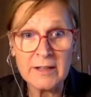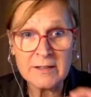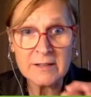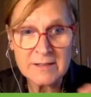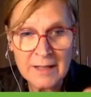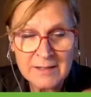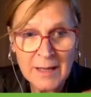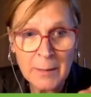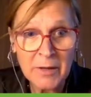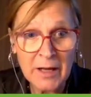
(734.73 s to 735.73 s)
in
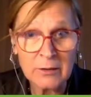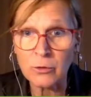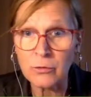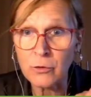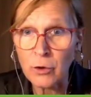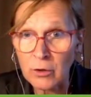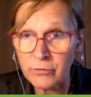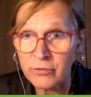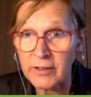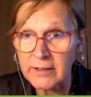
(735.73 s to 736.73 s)
some kind of
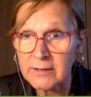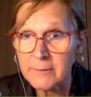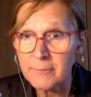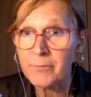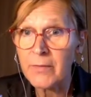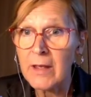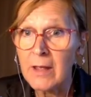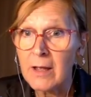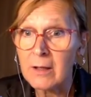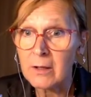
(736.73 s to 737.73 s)
conflict
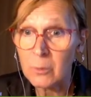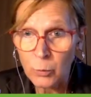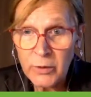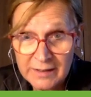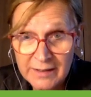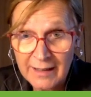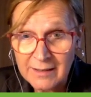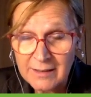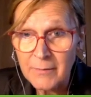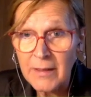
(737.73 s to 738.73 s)
with
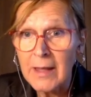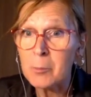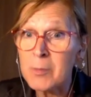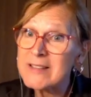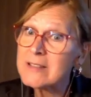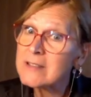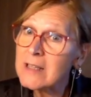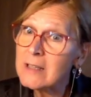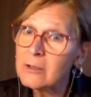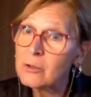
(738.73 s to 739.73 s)
that, but
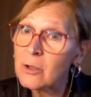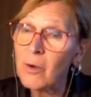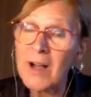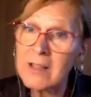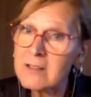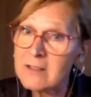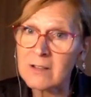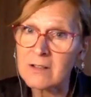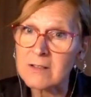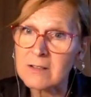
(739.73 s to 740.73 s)
still, you know,
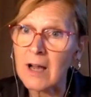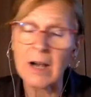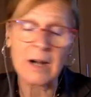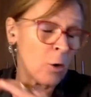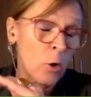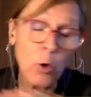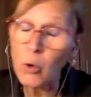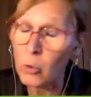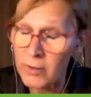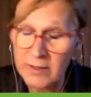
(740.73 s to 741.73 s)
answers are
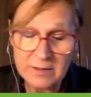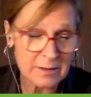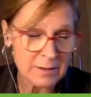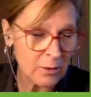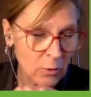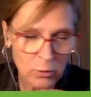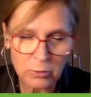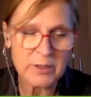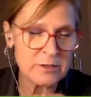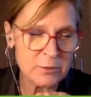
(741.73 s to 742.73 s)
always
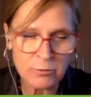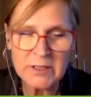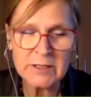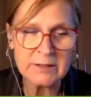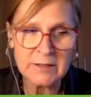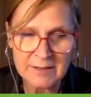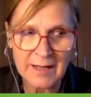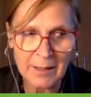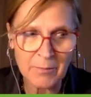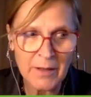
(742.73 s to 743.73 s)
really the
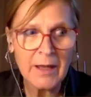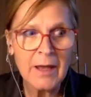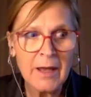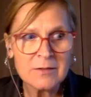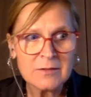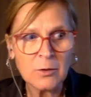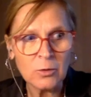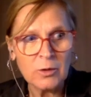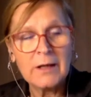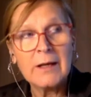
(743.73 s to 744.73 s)
same.
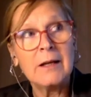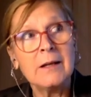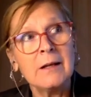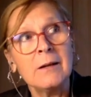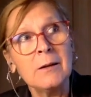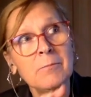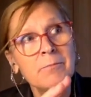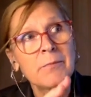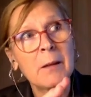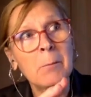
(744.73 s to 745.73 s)
So
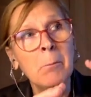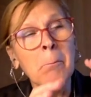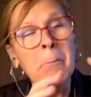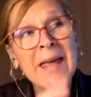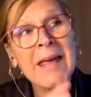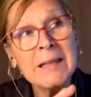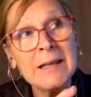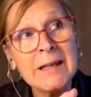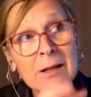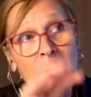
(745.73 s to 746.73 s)

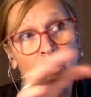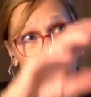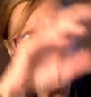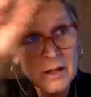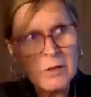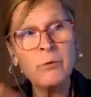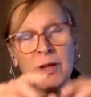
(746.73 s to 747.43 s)
mainly, if